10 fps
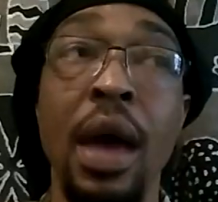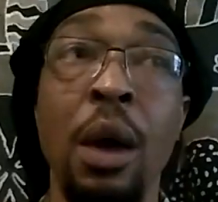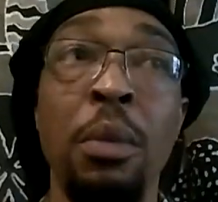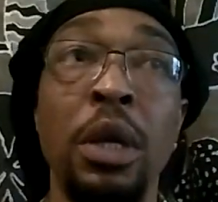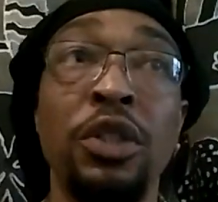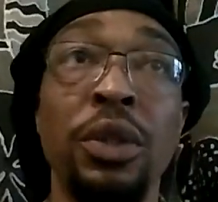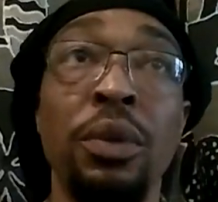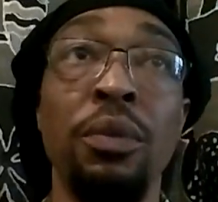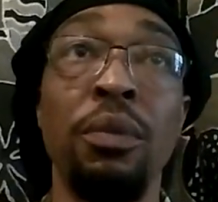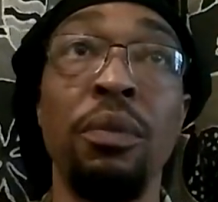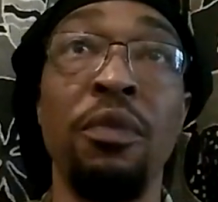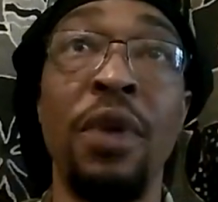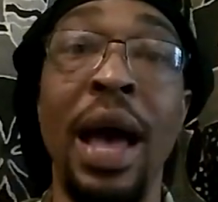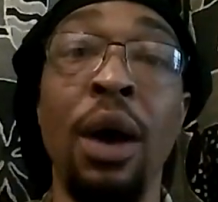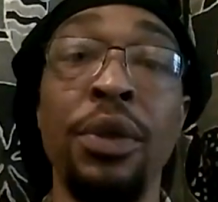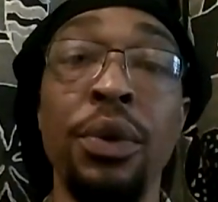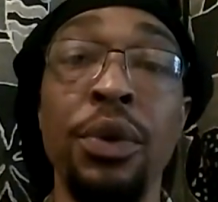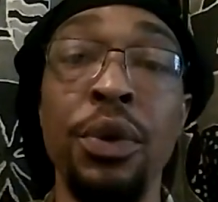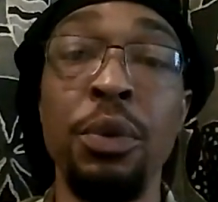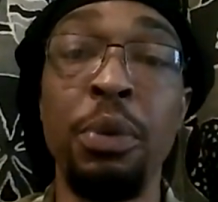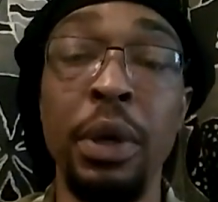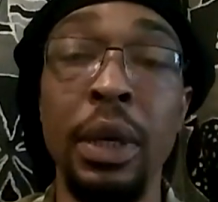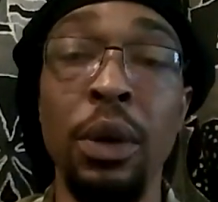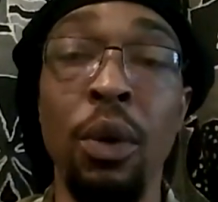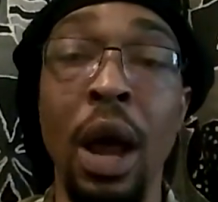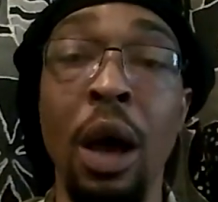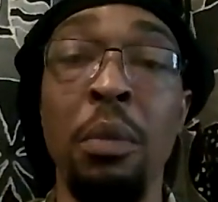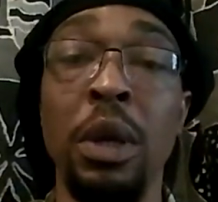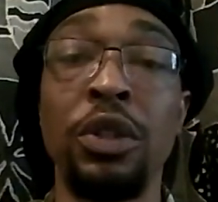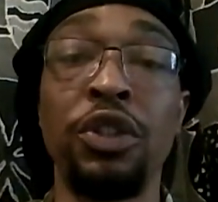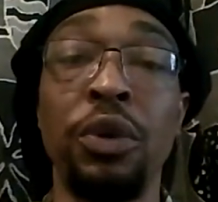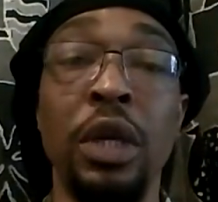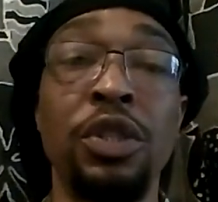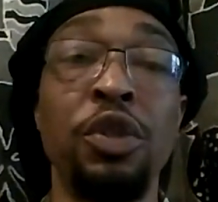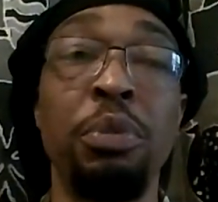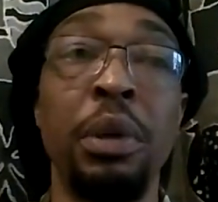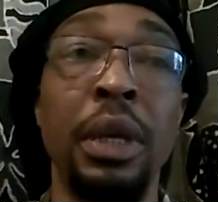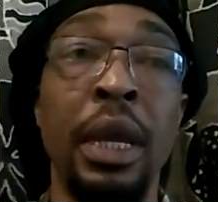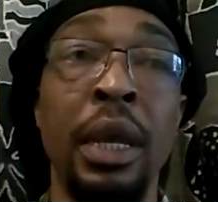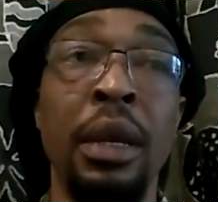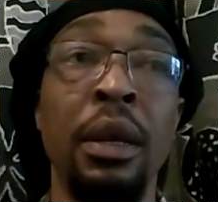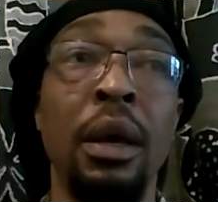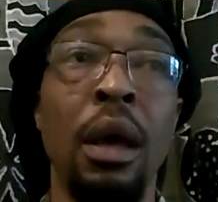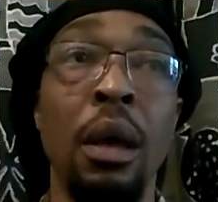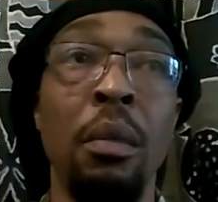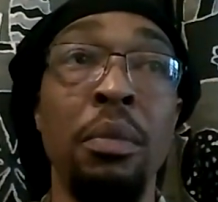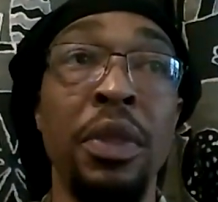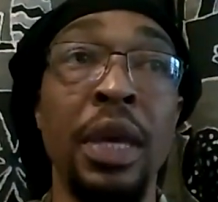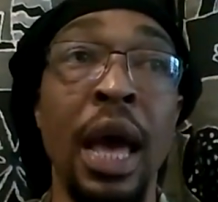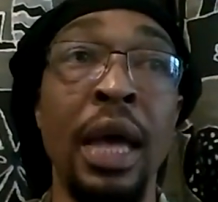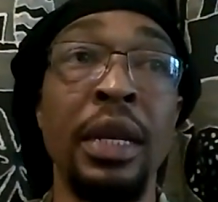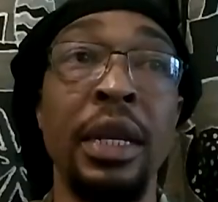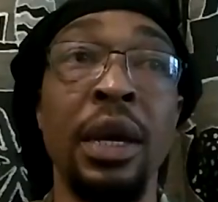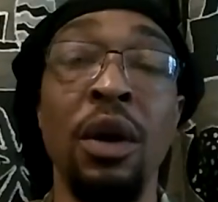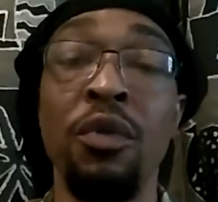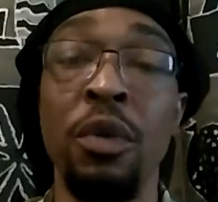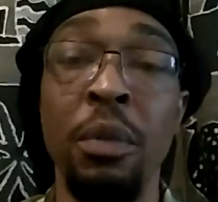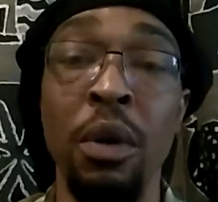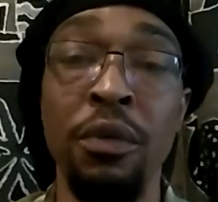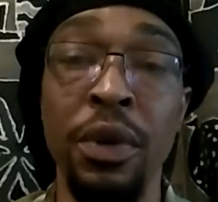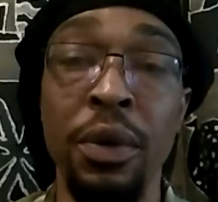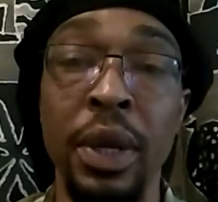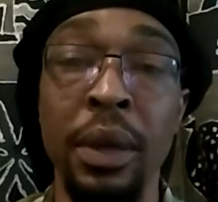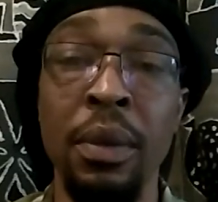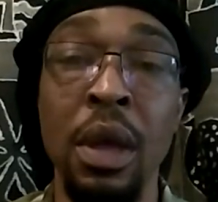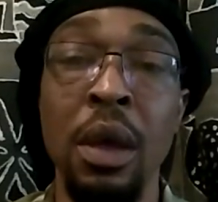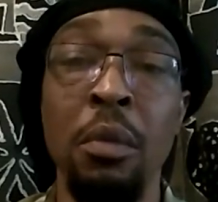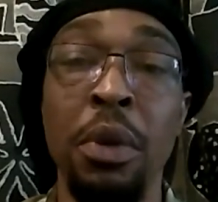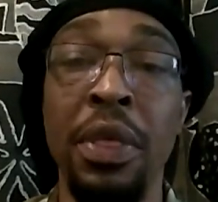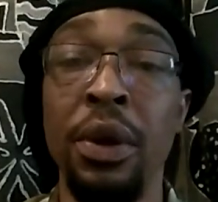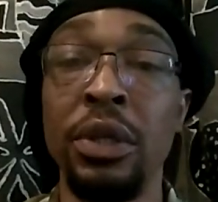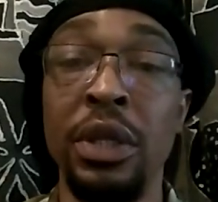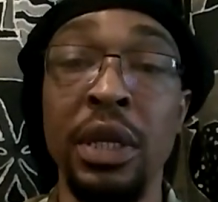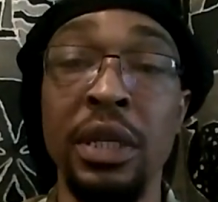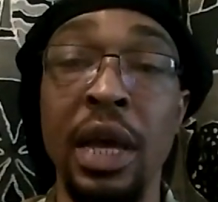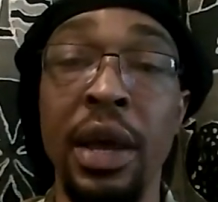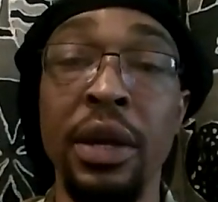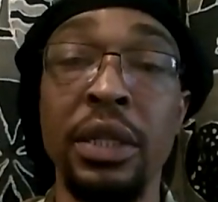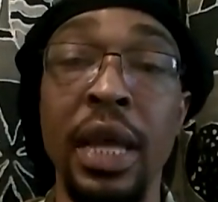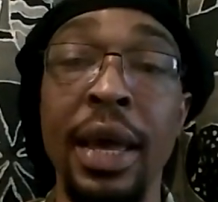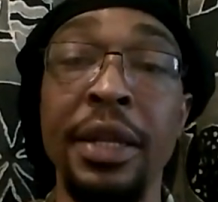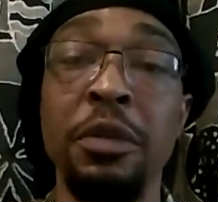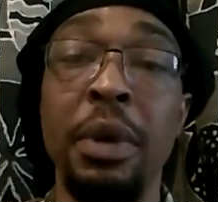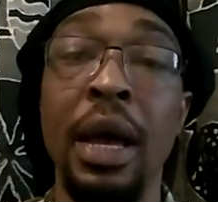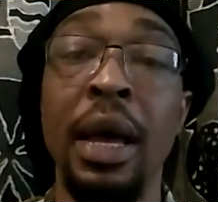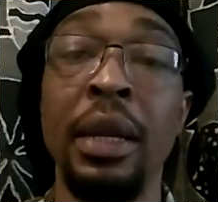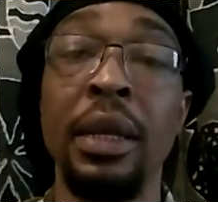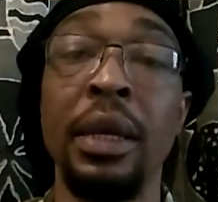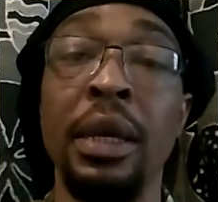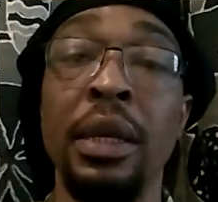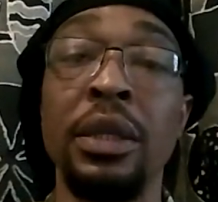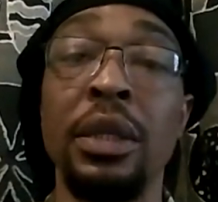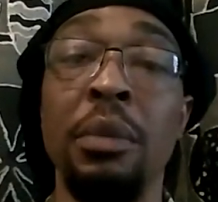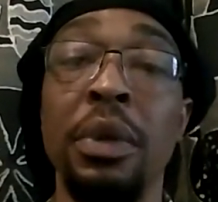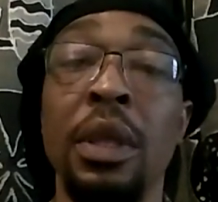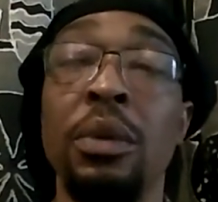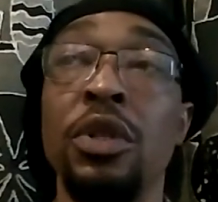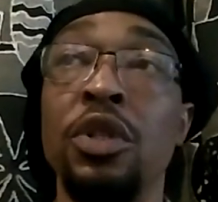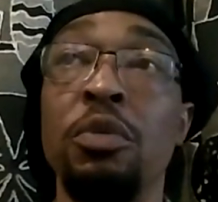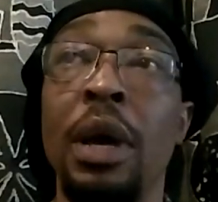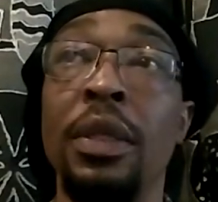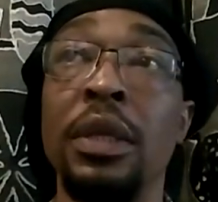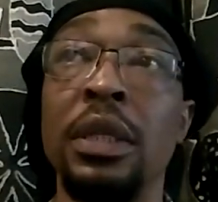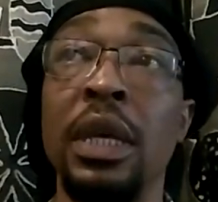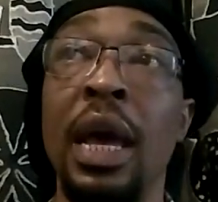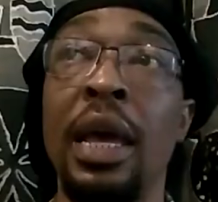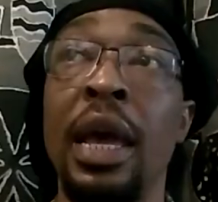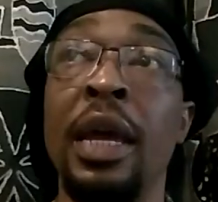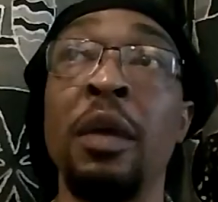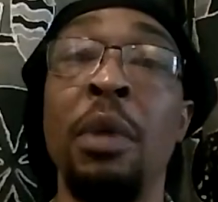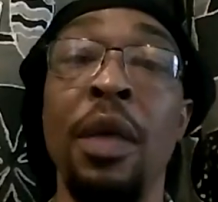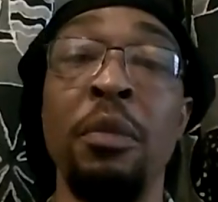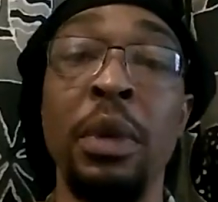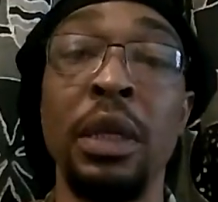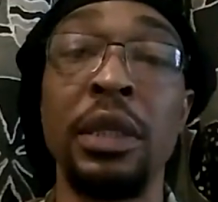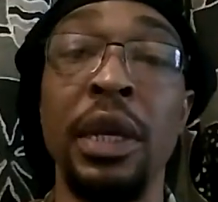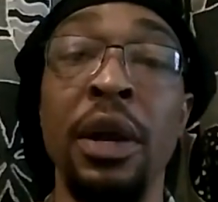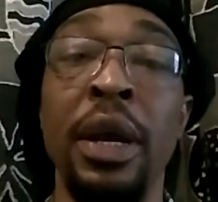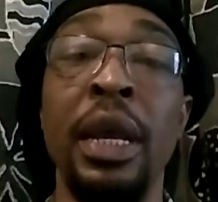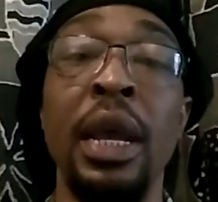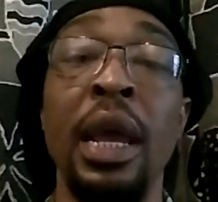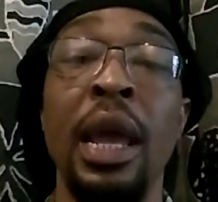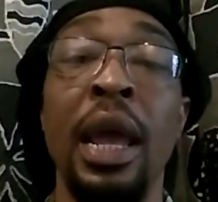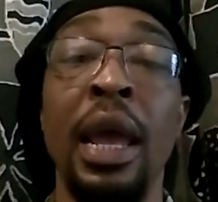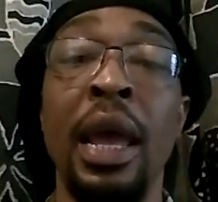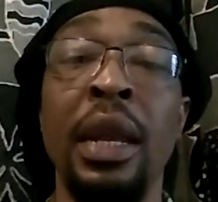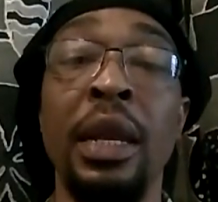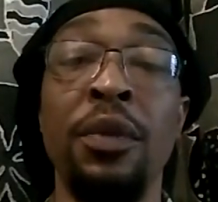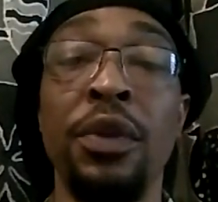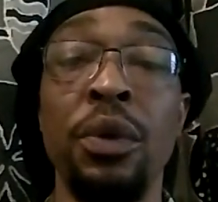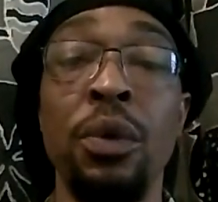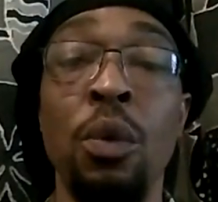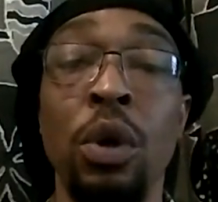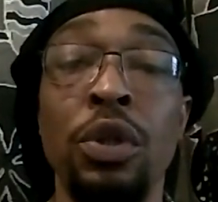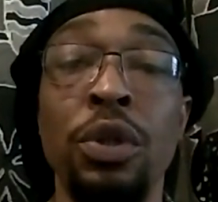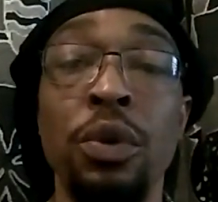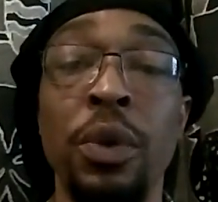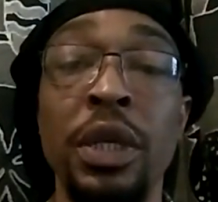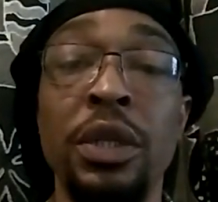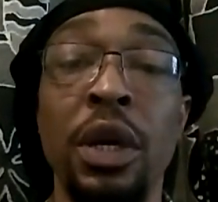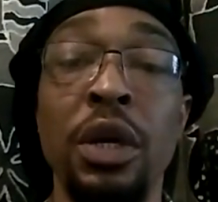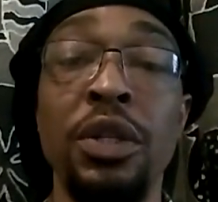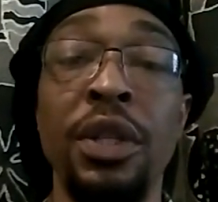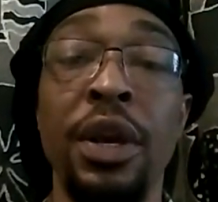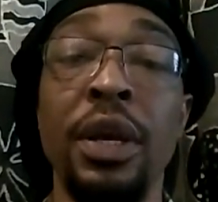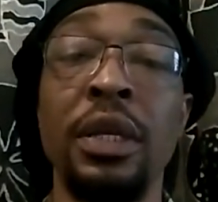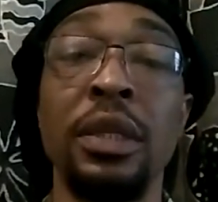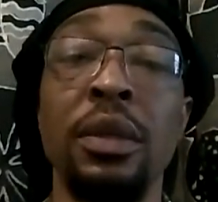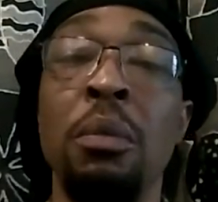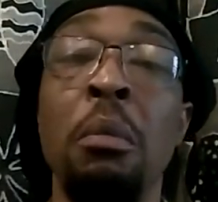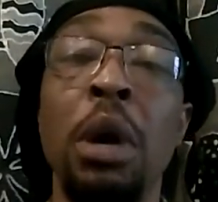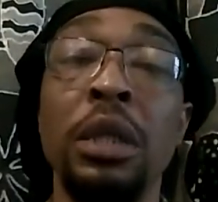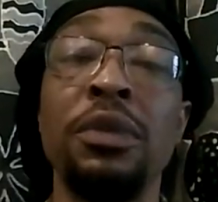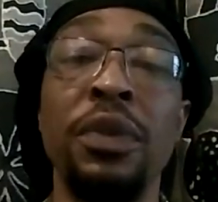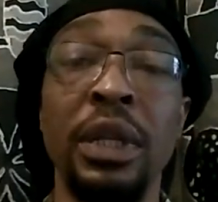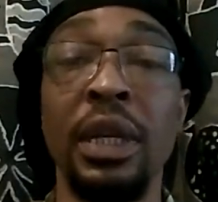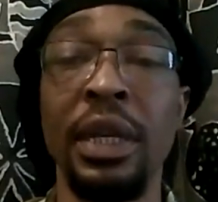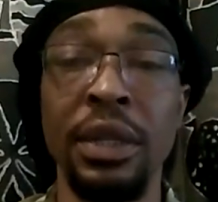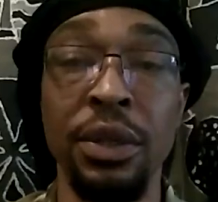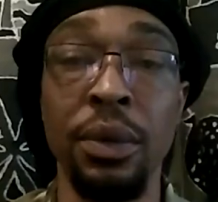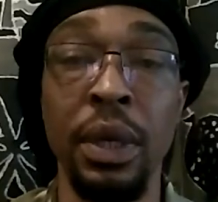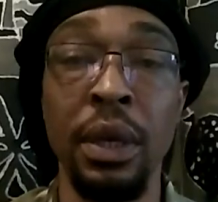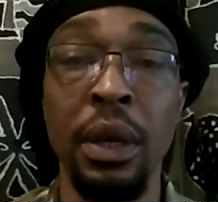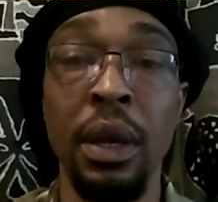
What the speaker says: much value you put or how much trust you put in the idea of remote viewing. But there is an entire science behind it. It is something that was used by the CIA, by the military. And if you want to do research, there is much validity to it.